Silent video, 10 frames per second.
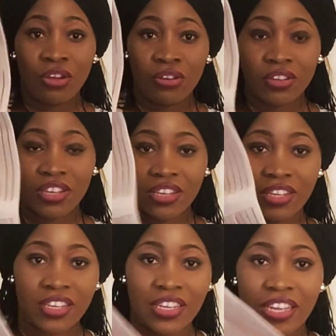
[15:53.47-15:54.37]
long.
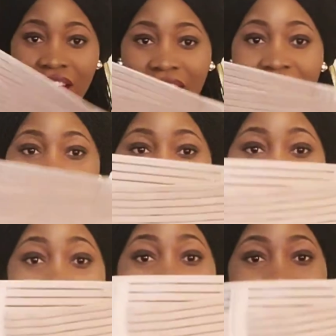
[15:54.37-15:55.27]
I
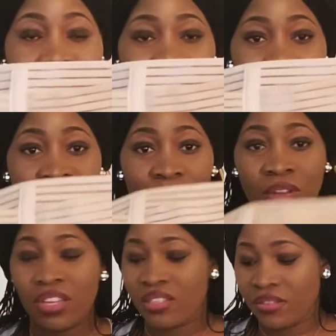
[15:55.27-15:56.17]
think it's the
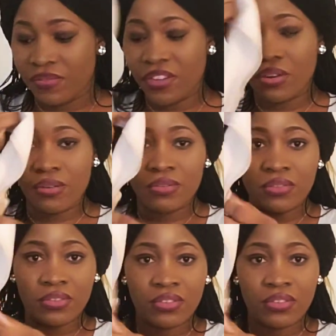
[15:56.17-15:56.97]
smallest of it all.